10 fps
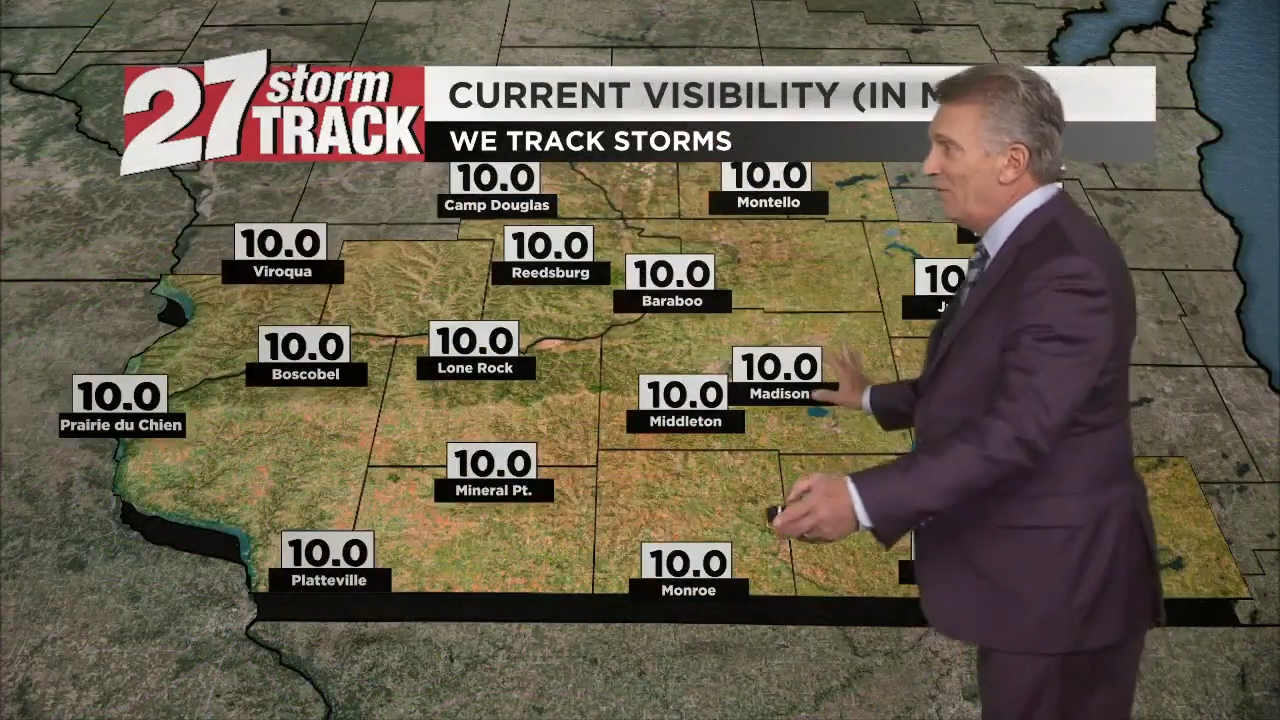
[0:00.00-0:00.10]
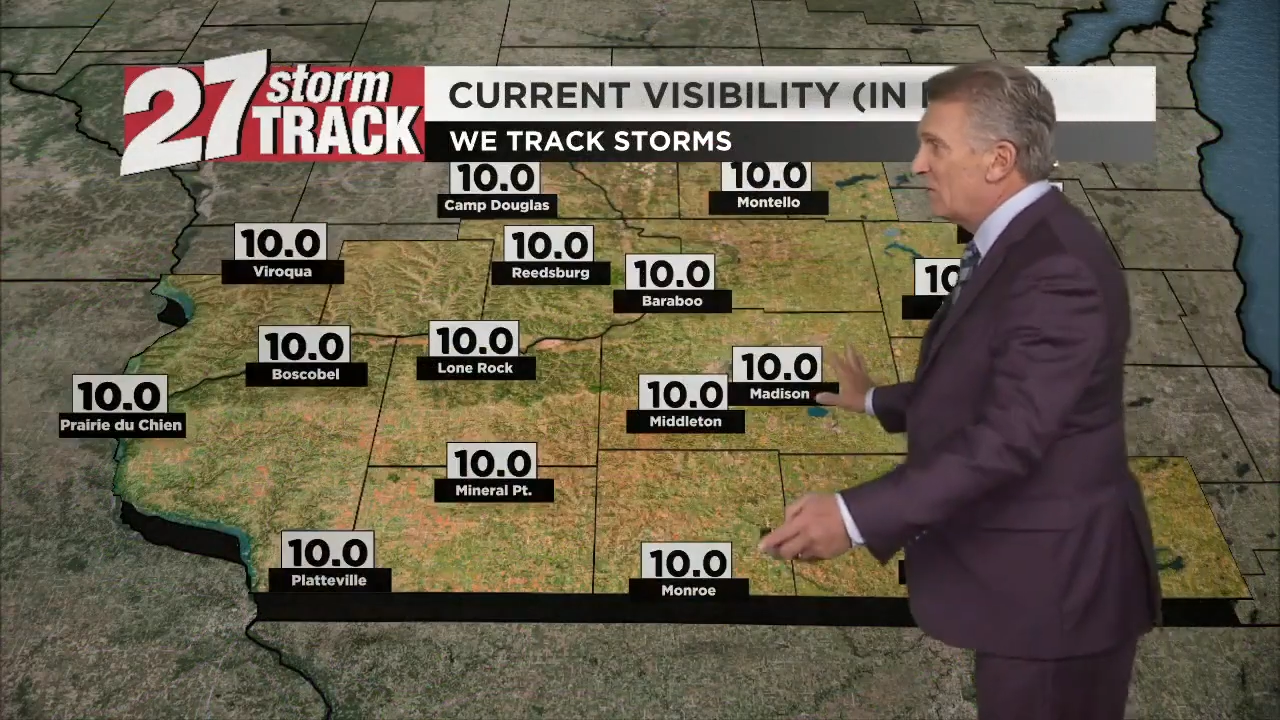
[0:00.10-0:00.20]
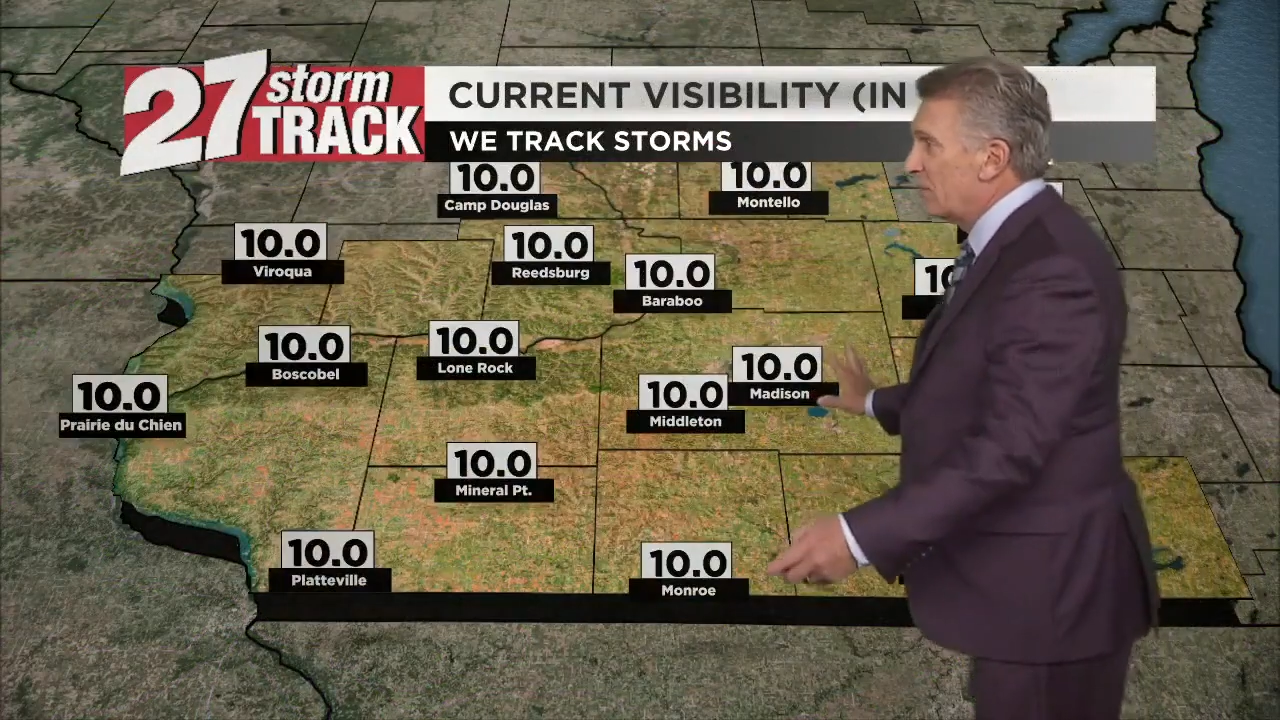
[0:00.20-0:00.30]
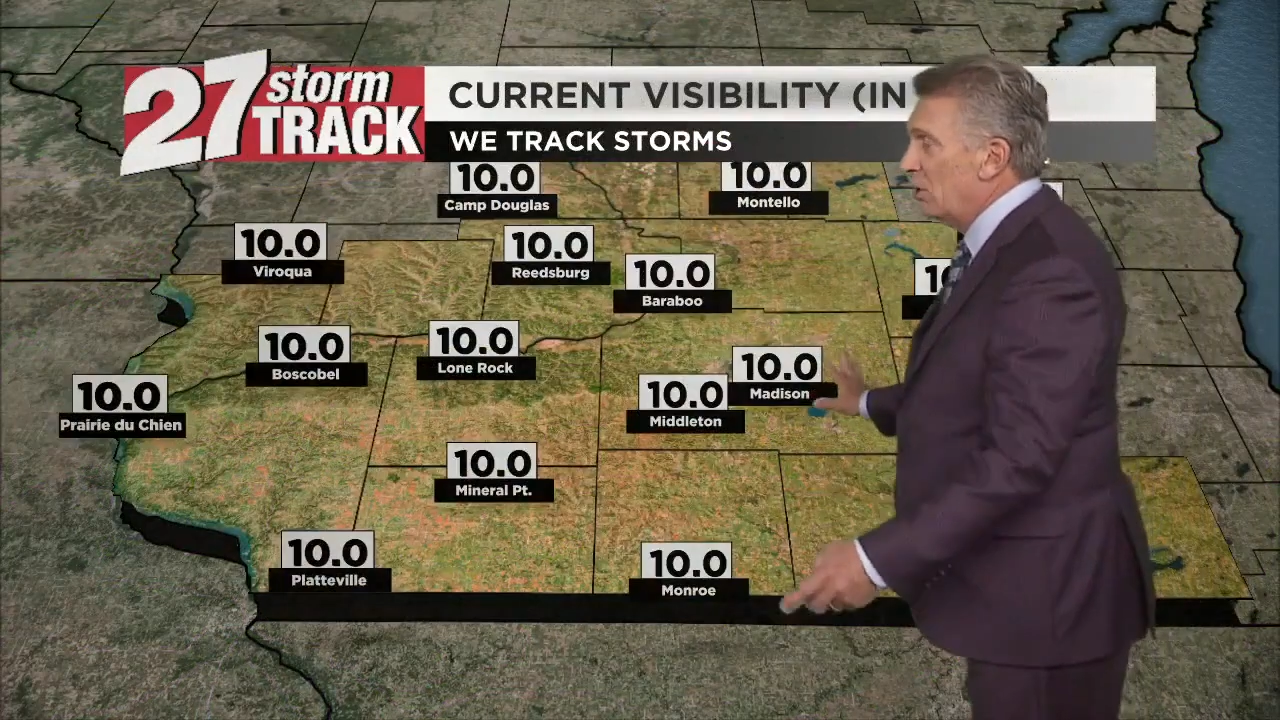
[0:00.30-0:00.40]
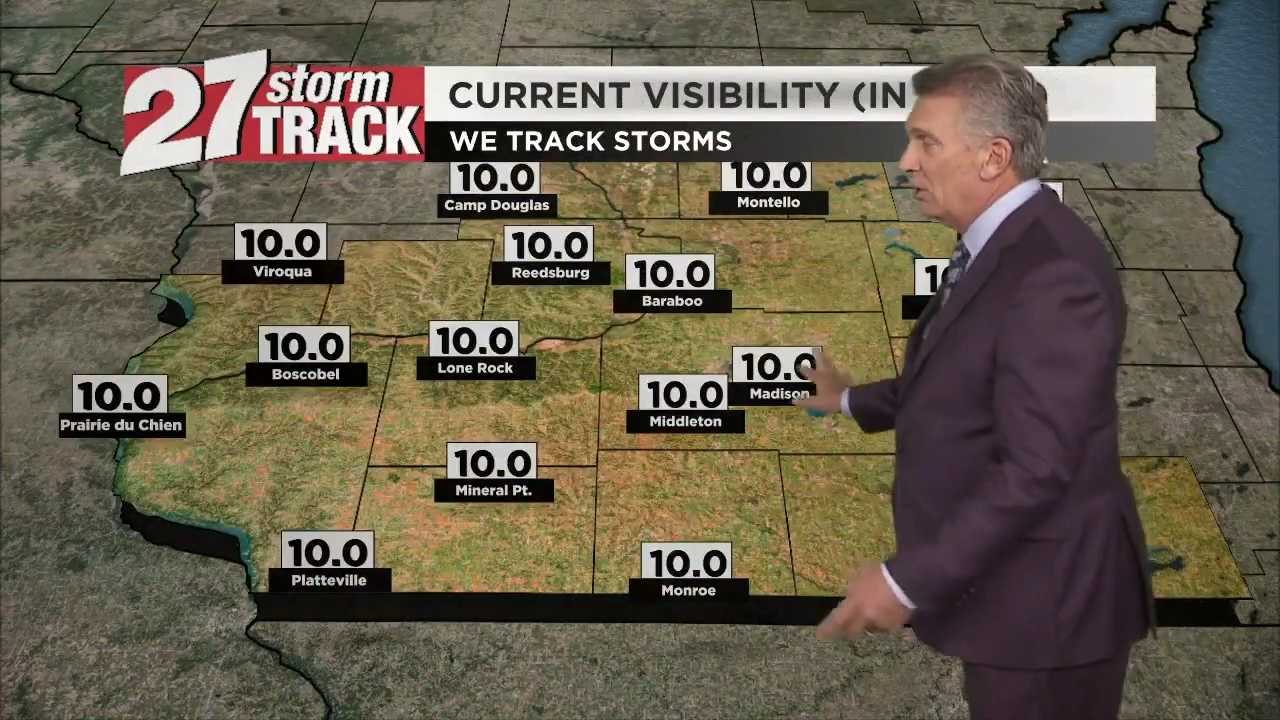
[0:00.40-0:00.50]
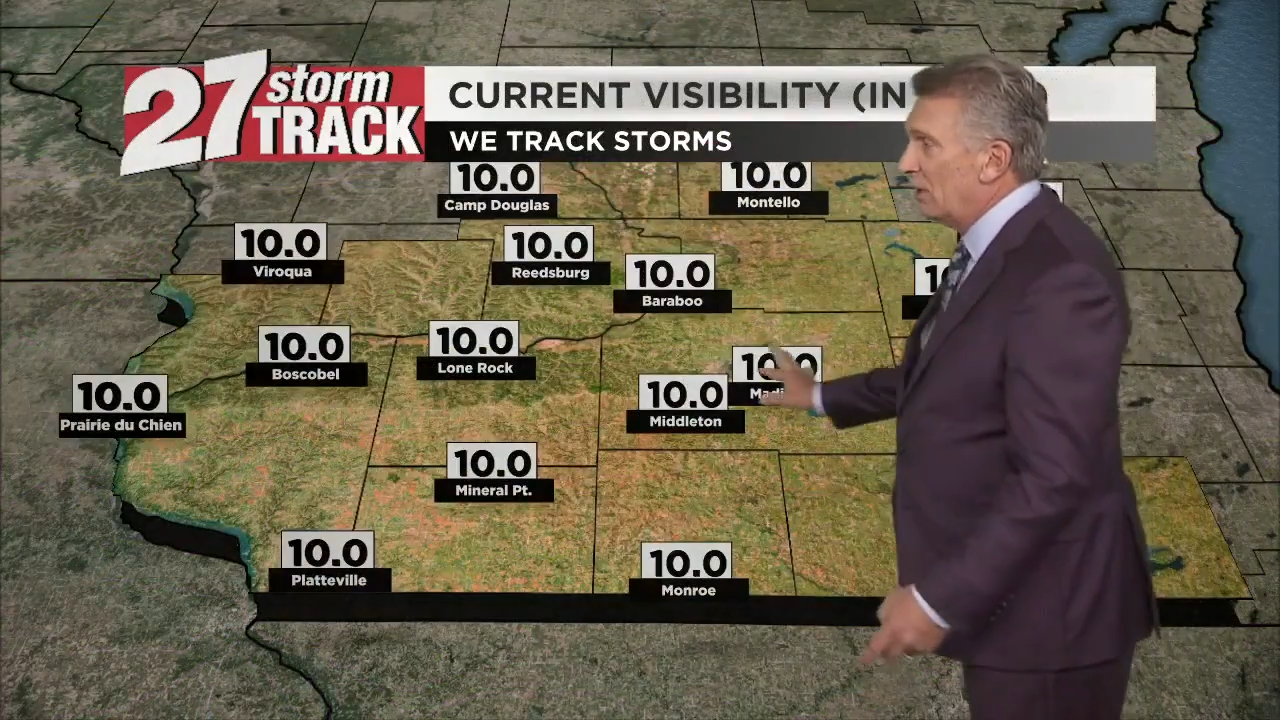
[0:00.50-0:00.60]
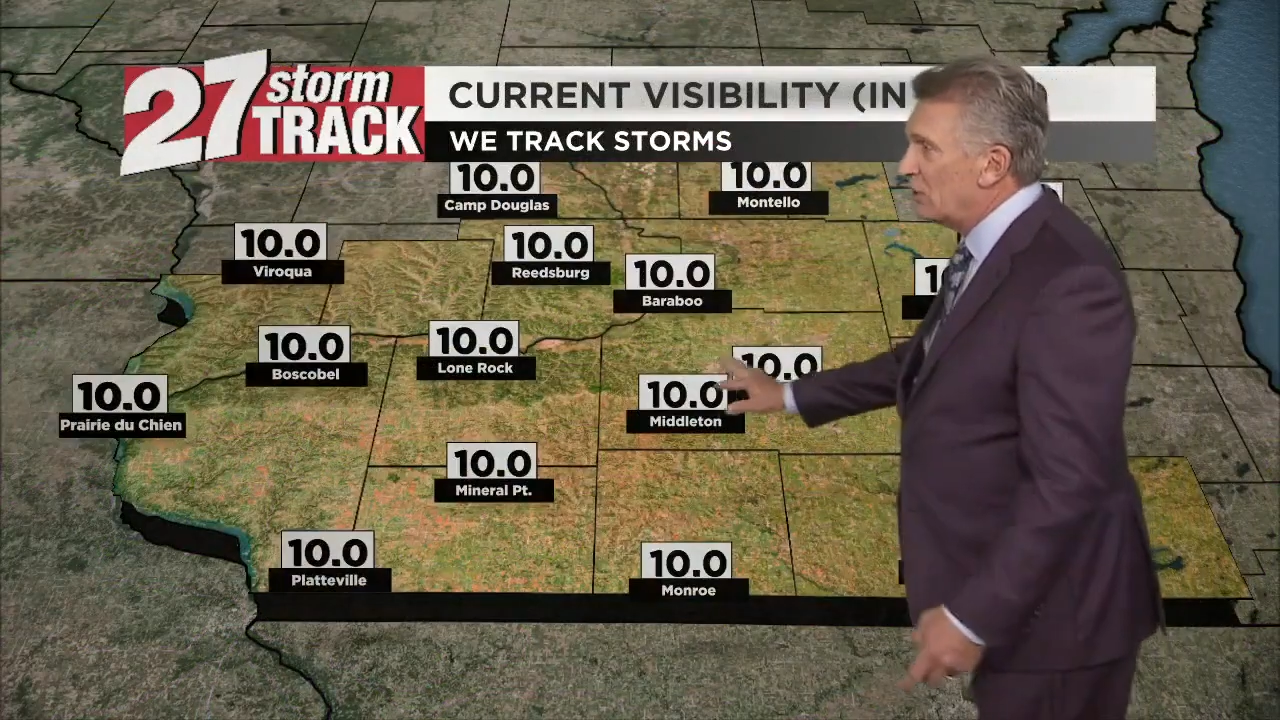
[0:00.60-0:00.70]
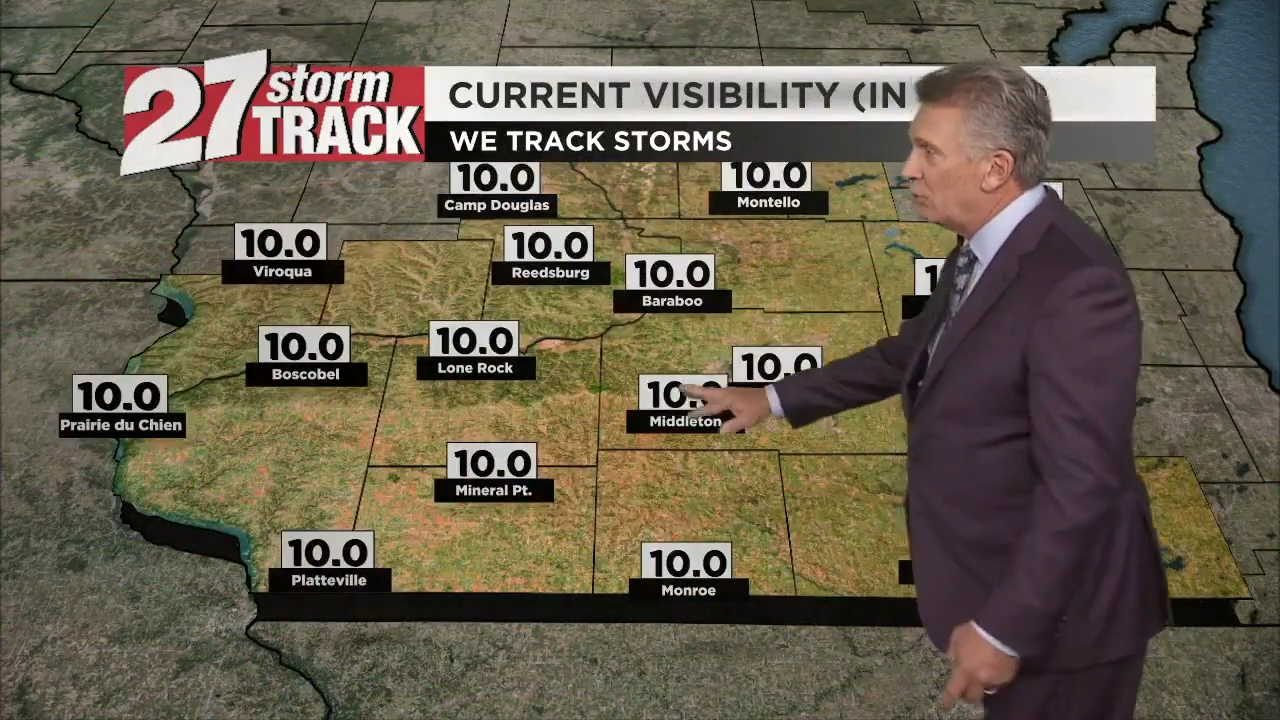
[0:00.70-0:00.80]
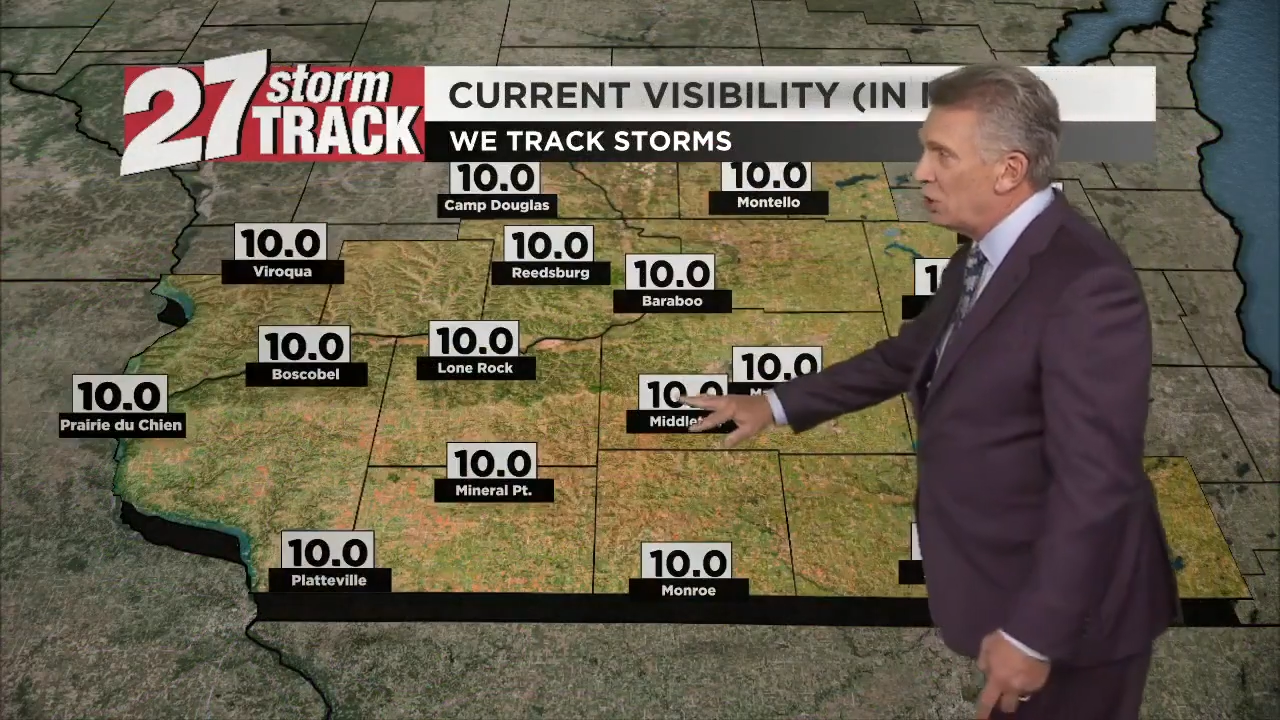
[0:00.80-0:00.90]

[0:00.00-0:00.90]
visibilities,